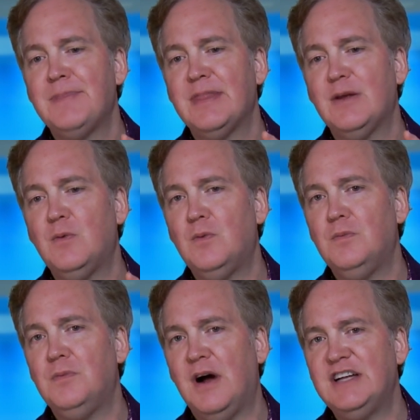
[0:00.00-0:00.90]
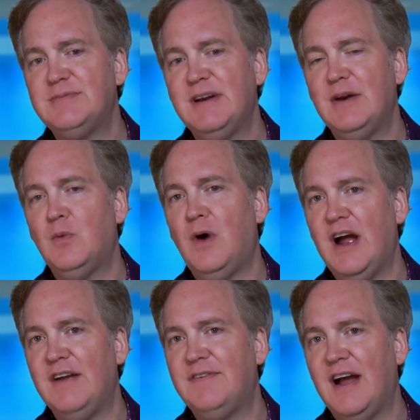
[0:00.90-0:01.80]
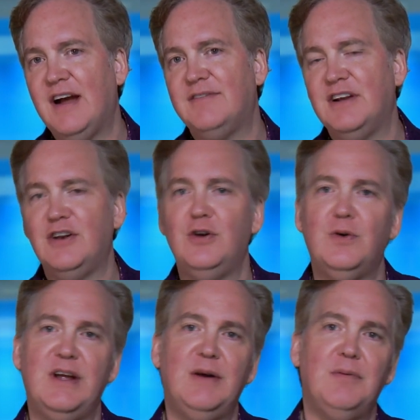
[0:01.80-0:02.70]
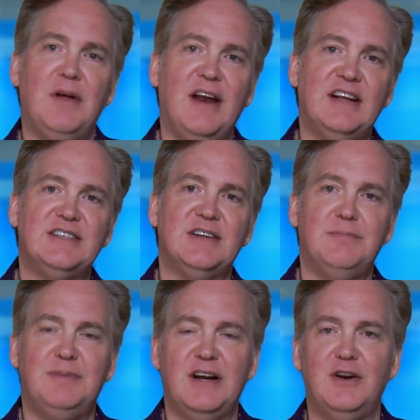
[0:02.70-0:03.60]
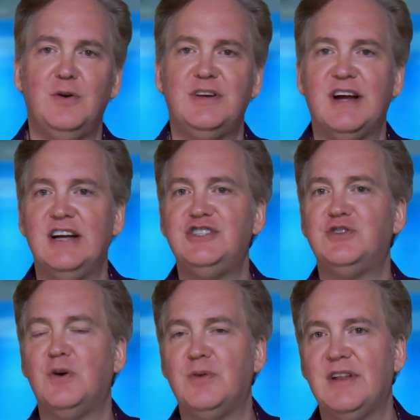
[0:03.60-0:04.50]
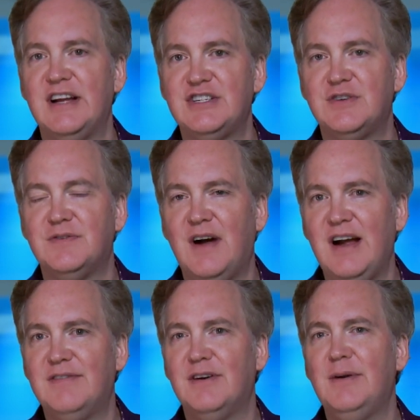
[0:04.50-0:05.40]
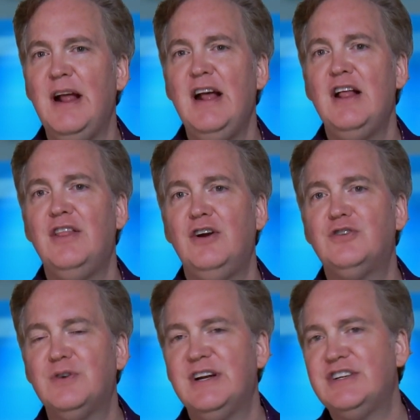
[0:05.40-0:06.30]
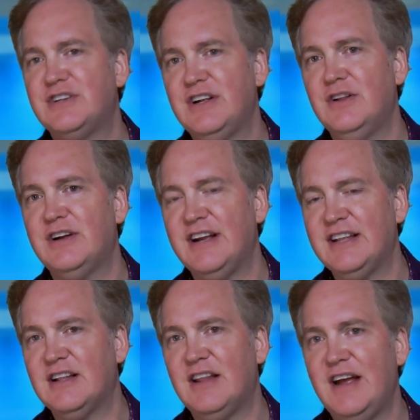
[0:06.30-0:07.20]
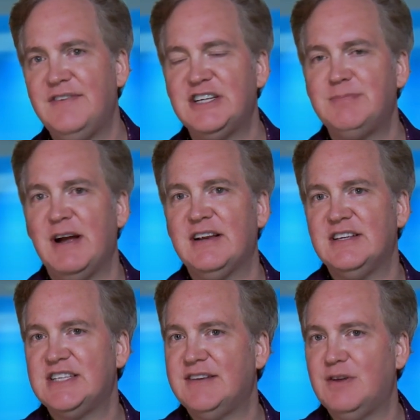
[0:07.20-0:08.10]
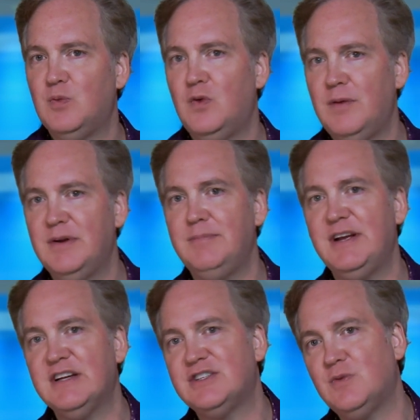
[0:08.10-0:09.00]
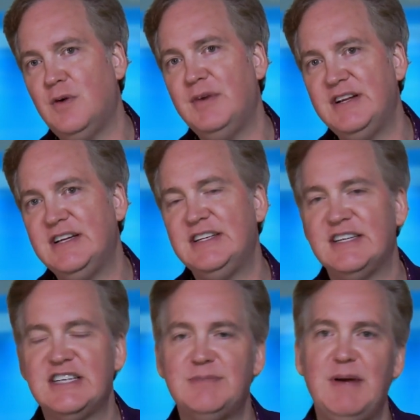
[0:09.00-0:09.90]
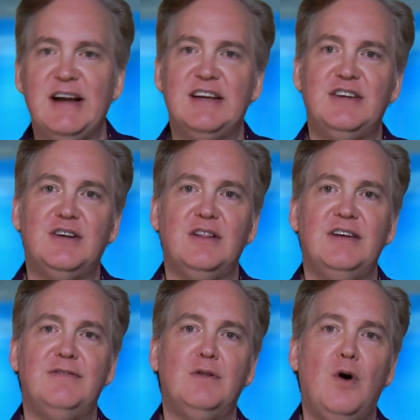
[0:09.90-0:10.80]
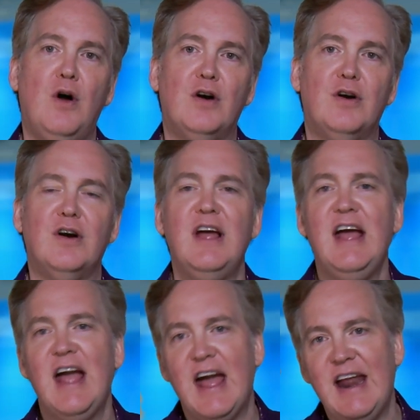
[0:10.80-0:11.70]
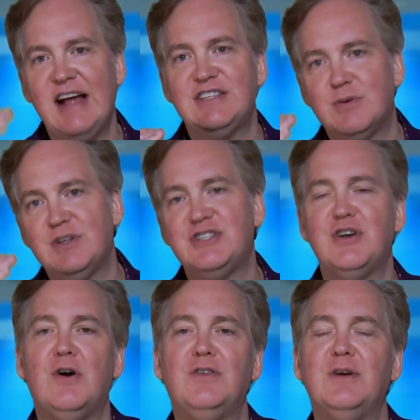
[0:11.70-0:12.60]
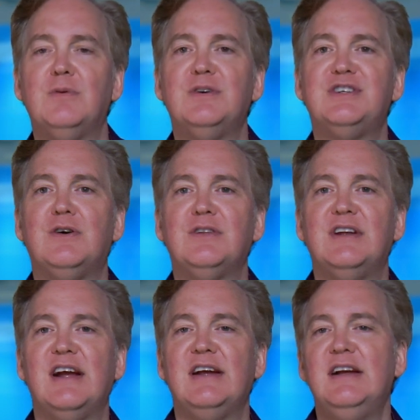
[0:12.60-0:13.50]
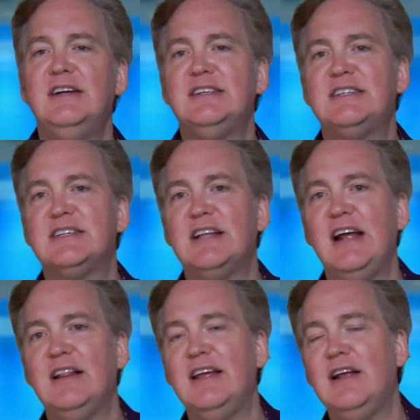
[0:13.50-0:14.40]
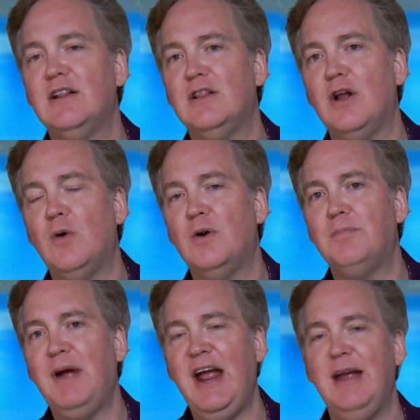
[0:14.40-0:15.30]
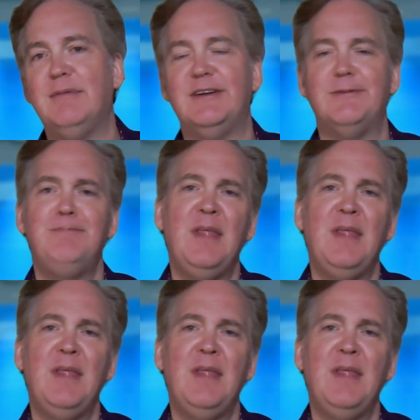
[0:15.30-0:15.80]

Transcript: the husband and wife have an annuity and it's been annuitized joint with last survivor, they're traditionally looking at the life expectancy of the woman because the woman is expected to live longer, and as a result, it would result in a slightly lower payment.